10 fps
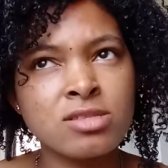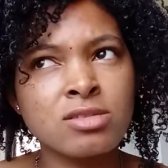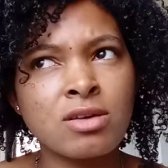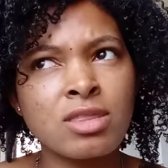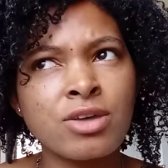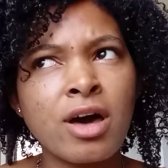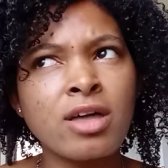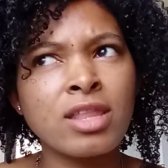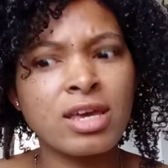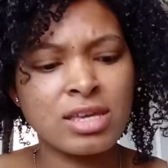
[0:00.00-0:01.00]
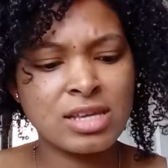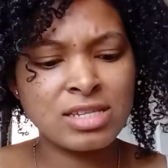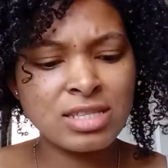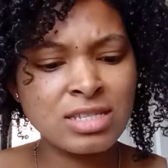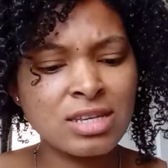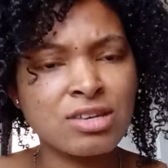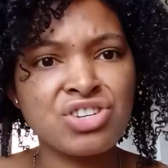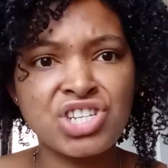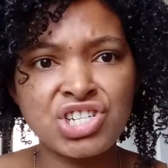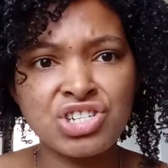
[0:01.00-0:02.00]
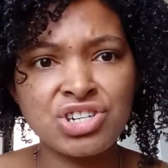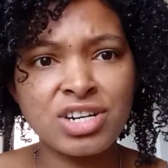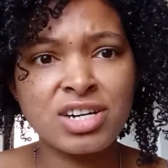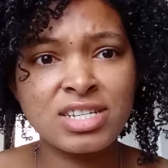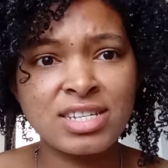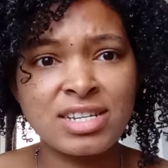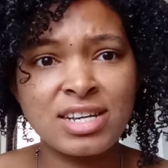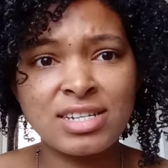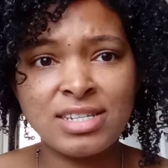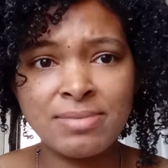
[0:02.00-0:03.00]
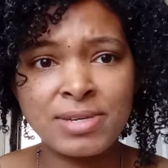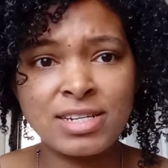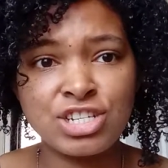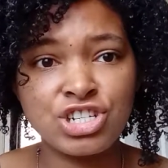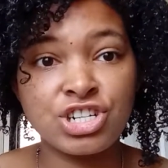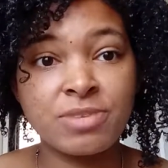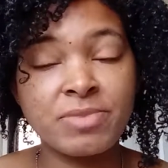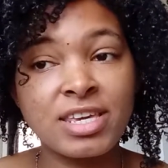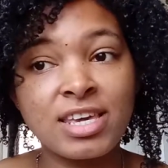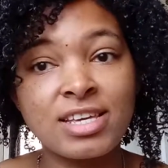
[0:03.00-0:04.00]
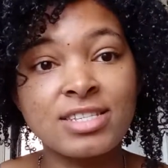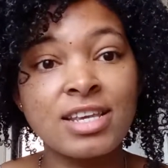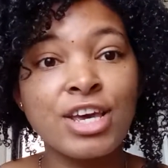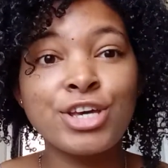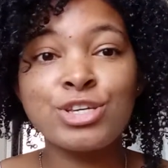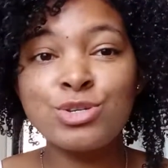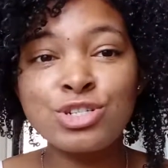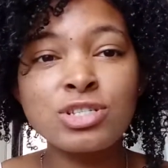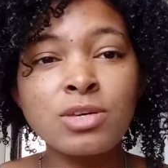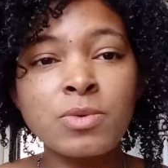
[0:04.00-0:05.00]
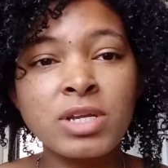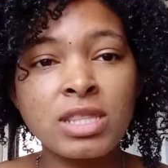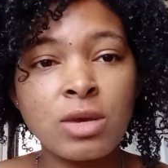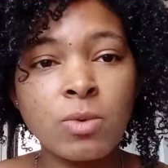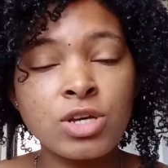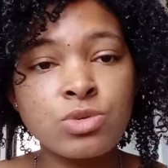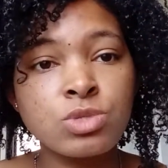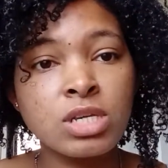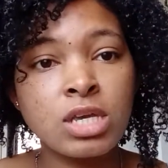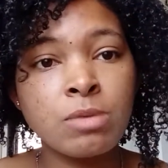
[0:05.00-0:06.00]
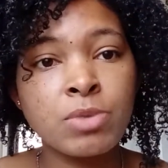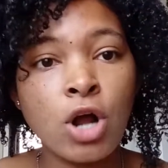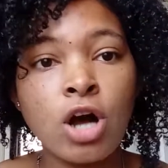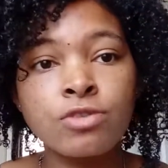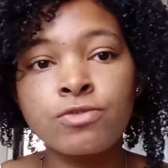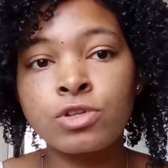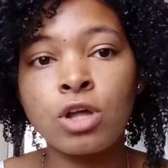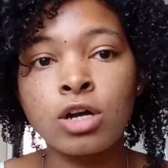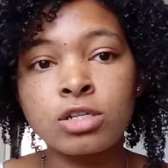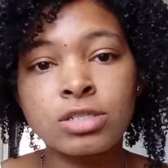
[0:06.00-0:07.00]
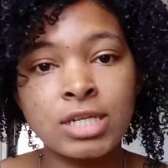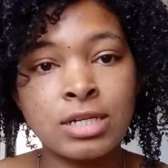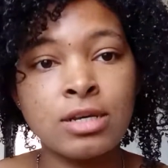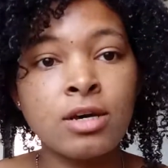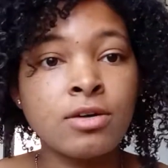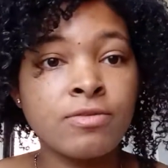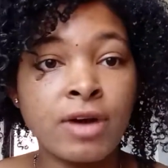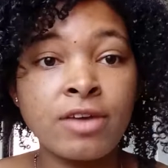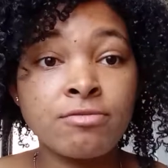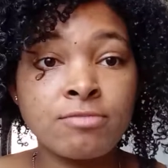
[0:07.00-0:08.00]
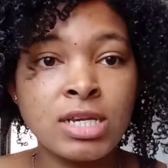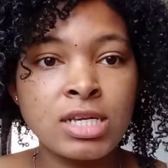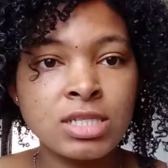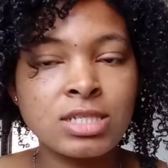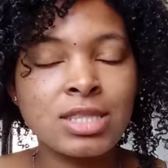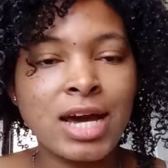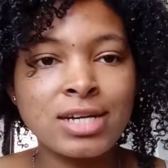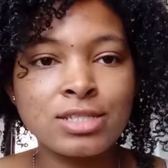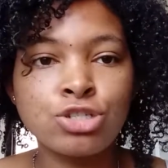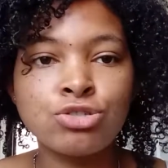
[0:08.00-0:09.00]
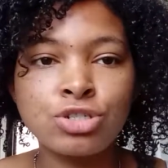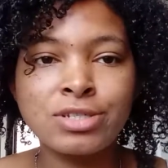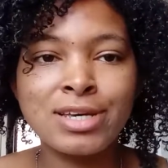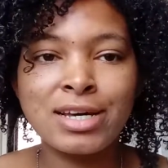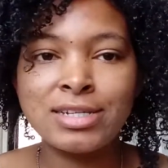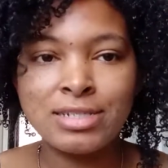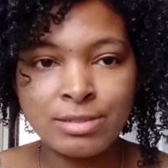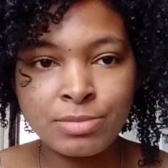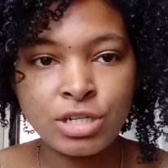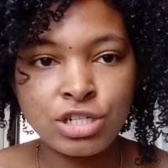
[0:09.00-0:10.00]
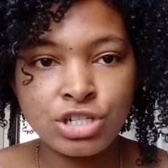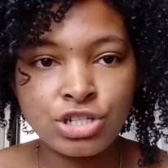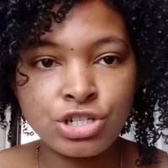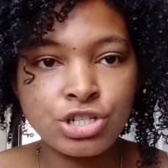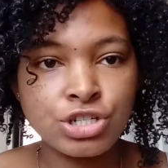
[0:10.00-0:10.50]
So I thought, like, is this a conditioner or is it a deep conditioner? Because usually when they want you to keep it on for longer than 5 minutes, that's usually a deep conditioner.